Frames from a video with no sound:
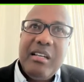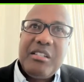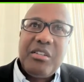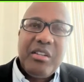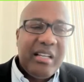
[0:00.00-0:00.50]

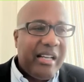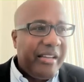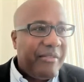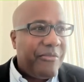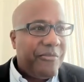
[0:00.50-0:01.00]
So there are
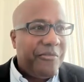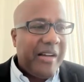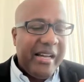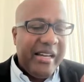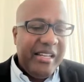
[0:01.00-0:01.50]
like
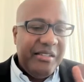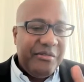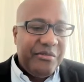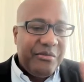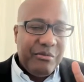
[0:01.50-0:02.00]

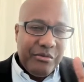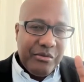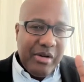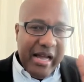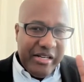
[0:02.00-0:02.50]
5
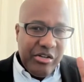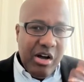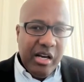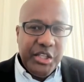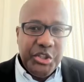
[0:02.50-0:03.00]

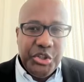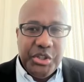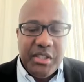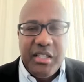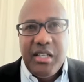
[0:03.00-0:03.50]

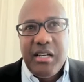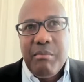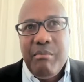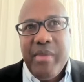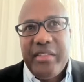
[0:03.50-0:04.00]
acknowledged
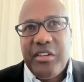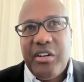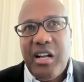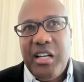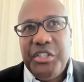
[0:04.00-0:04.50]

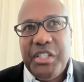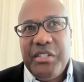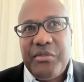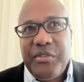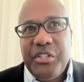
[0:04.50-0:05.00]

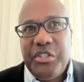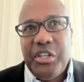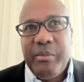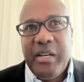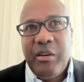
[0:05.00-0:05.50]
methodologies for
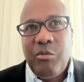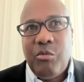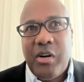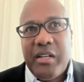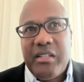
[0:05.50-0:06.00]
determining
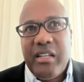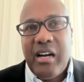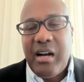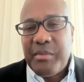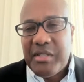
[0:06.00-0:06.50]
what the
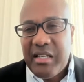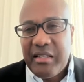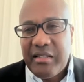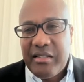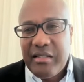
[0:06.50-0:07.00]
arm's
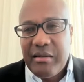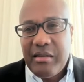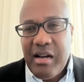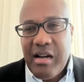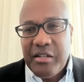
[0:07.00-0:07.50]
length
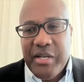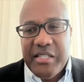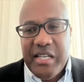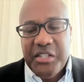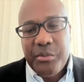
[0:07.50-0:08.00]

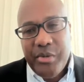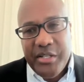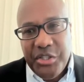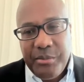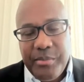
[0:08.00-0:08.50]
transaction
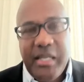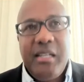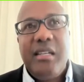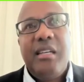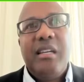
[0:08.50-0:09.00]
price should be.